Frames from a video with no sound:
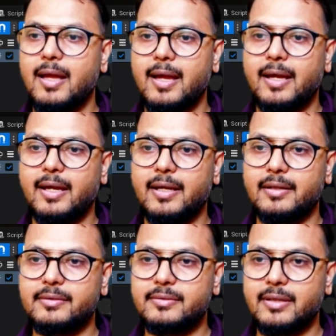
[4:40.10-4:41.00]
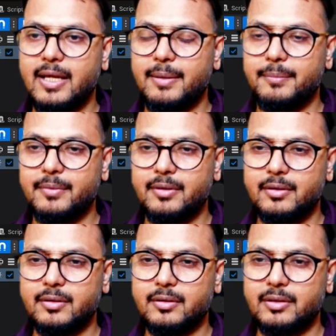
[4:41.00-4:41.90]
And slab,
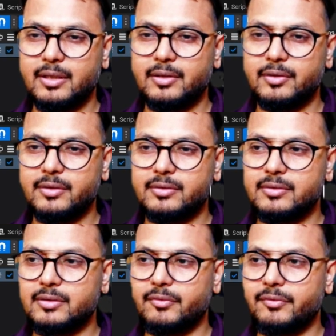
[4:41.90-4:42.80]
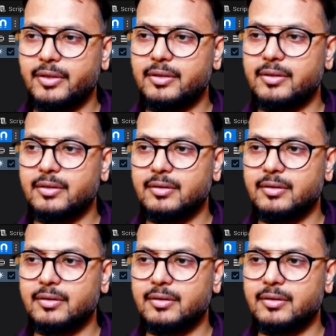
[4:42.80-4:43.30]
then this is the width.